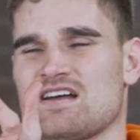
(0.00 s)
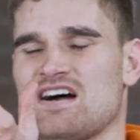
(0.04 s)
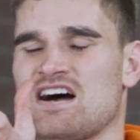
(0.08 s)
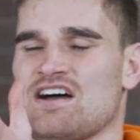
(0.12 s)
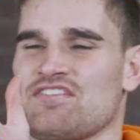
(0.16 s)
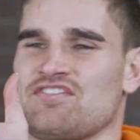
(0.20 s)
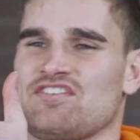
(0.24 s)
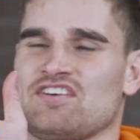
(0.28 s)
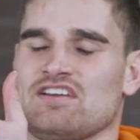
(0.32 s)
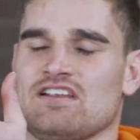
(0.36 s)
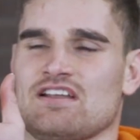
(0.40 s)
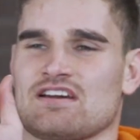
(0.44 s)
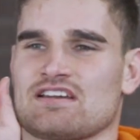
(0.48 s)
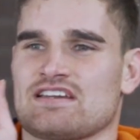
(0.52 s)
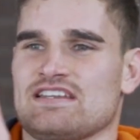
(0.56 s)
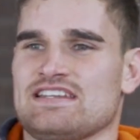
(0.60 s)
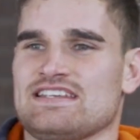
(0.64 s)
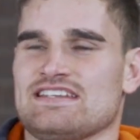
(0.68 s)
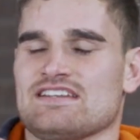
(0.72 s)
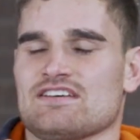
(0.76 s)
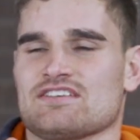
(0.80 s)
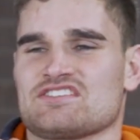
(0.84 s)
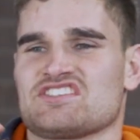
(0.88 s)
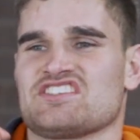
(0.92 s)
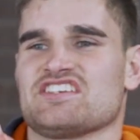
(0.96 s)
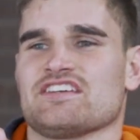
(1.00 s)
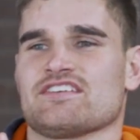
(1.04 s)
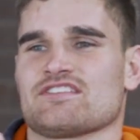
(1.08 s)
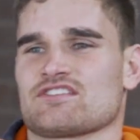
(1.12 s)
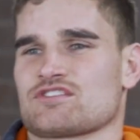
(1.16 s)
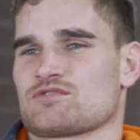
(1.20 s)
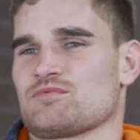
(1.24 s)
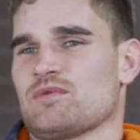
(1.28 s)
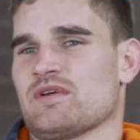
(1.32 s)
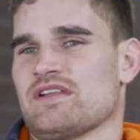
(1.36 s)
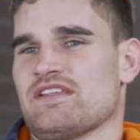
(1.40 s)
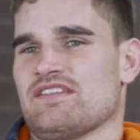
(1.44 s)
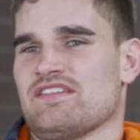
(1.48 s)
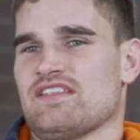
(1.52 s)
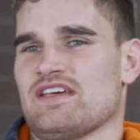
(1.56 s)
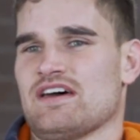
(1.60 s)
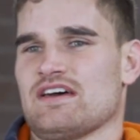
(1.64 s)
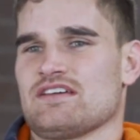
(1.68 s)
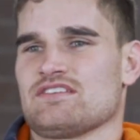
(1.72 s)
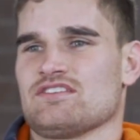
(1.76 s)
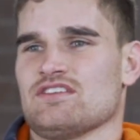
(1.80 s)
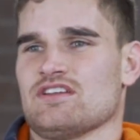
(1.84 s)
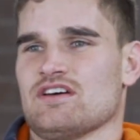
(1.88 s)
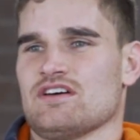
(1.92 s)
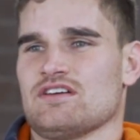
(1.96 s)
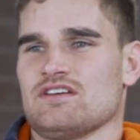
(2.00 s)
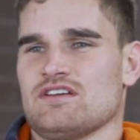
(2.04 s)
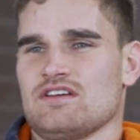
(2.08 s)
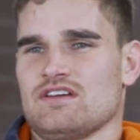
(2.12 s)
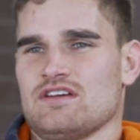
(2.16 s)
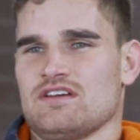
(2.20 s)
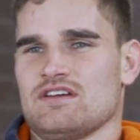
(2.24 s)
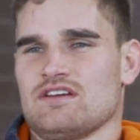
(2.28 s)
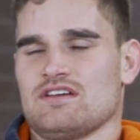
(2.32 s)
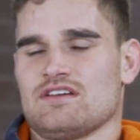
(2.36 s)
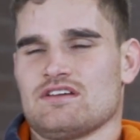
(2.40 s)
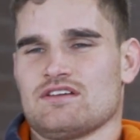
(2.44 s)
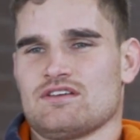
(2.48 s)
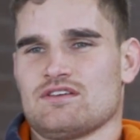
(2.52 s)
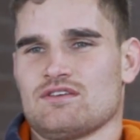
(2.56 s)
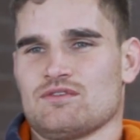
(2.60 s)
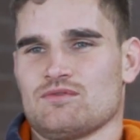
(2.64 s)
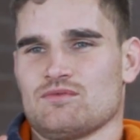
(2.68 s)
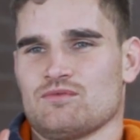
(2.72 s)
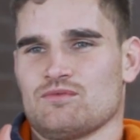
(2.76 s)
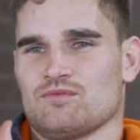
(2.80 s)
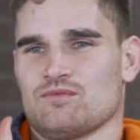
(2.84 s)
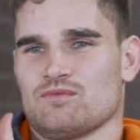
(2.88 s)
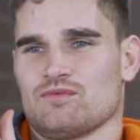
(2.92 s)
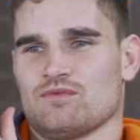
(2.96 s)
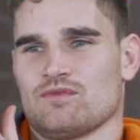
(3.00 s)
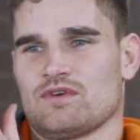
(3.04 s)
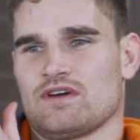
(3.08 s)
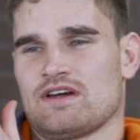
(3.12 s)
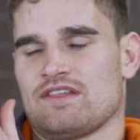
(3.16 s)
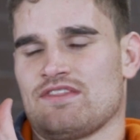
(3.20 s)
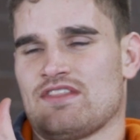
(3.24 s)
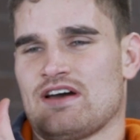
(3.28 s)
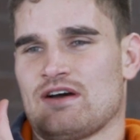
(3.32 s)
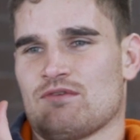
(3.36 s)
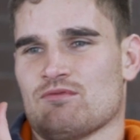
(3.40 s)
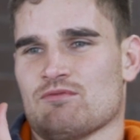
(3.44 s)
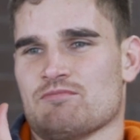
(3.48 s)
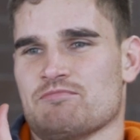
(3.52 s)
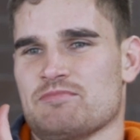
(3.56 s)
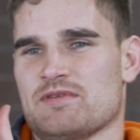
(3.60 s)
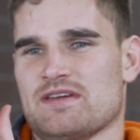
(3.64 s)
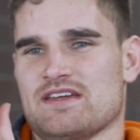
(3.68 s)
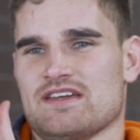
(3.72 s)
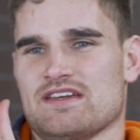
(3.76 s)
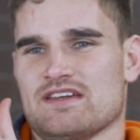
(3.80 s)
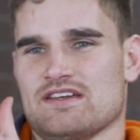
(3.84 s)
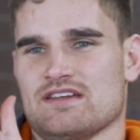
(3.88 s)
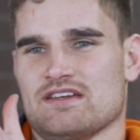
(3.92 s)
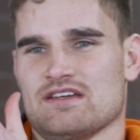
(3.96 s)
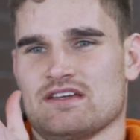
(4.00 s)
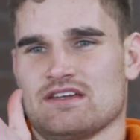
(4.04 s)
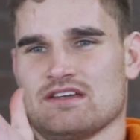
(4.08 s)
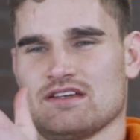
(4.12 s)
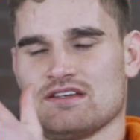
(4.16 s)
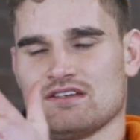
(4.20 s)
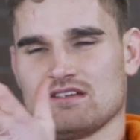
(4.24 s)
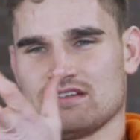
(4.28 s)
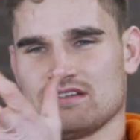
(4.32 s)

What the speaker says: I feel like I need a serious one in there, you know. And that would be